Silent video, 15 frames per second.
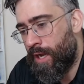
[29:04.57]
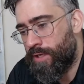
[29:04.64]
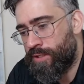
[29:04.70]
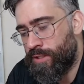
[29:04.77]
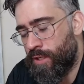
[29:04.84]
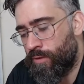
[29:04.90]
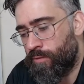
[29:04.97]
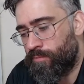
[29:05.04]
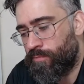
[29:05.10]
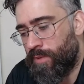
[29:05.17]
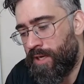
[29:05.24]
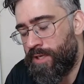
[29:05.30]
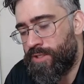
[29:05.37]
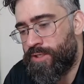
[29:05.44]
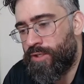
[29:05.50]
So
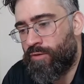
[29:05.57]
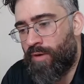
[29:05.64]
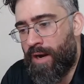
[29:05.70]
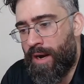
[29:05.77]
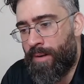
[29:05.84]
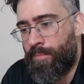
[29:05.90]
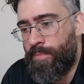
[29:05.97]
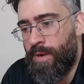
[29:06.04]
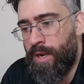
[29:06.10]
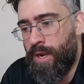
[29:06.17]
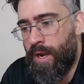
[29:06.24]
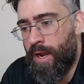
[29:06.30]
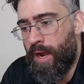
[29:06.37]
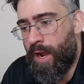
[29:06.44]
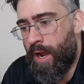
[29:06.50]
Instagram,
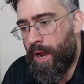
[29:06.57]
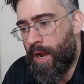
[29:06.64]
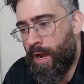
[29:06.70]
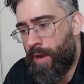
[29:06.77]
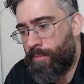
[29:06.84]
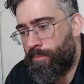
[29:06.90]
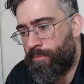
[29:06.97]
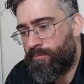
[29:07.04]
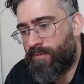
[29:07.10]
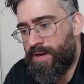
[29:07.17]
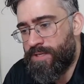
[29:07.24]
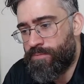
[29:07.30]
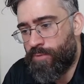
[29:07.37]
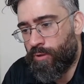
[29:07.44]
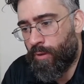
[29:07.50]

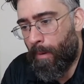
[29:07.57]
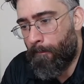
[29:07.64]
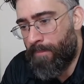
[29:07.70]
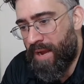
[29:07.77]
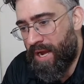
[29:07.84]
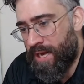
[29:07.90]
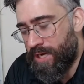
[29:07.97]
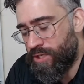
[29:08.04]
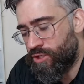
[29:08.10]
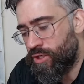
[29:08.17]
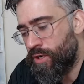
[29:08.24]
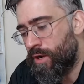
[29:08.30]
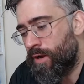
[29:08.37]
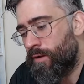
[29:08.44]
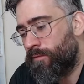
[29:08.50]
Facebook page,
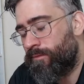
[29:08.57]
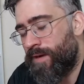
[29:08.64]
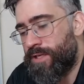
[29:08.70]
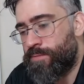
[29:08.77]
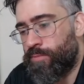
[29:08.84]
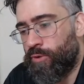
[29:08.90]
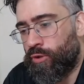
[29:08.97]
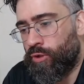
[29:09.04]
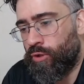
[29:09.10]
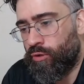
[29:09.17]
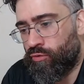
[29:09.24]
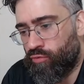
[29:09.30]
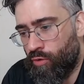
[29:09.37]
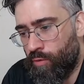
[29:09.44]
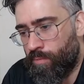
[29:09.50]
Facebook
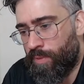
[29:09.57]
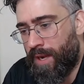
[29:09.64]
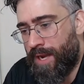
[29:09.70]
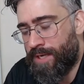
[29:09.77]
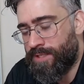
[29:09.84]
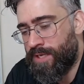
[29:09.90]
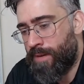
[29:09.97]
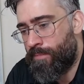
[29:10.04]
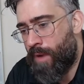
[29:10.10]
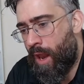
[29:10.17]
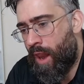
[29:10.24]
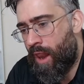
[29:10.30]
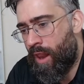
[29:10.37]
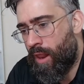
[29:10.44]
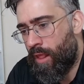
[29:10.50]
group, XM
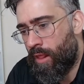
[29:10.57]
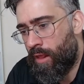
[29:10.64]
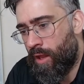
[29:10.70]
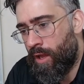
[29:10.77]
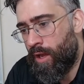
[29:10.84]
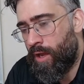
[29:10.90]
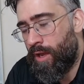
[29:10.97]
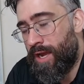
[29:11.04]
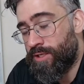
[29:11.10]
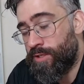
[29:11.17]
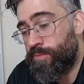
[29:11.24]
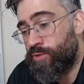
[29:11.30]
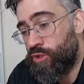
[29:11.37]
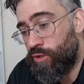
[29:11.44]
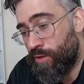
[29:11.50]

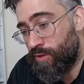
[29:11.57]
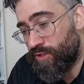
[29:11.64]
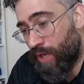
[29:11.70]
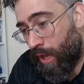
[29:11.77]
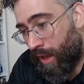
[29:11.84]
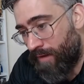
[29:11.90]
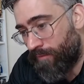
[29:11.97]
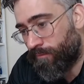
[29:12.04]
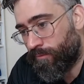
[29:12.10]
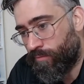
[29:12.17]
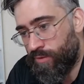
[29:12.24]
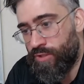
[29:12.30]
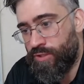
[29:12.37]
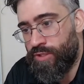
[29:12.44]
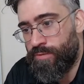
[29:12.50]
Studios Life,
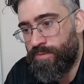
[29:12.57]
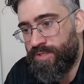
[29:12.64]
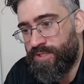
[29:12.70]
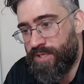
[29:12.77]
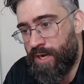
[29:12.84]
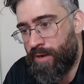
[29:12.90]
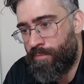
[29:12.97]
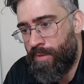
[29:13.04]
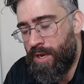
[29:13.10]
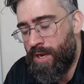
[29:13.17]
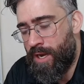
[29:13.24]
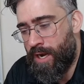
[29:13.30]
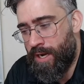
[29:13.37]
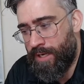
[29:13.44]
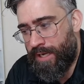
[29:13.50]
which is just set up.
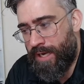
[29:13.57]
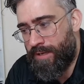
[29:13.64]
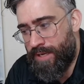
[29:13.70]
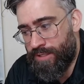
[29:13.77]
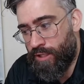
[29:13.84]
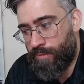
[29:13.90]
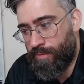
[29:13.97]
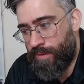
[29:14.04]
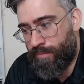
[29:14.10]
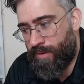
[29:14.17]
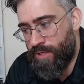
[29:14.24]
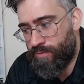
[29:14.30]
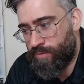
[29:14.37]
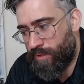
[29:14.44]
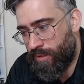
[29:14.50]
And again, that's going to be the
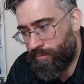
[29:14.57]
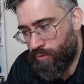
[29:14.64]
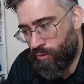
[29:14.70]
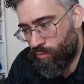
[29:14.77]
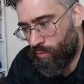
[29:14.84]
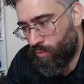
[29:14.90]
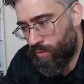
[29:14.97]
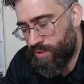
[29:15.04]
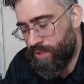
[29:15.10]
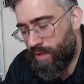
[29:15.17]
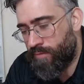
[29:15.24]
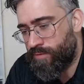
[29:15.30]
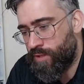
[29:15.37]
place we're going to do all the stuff.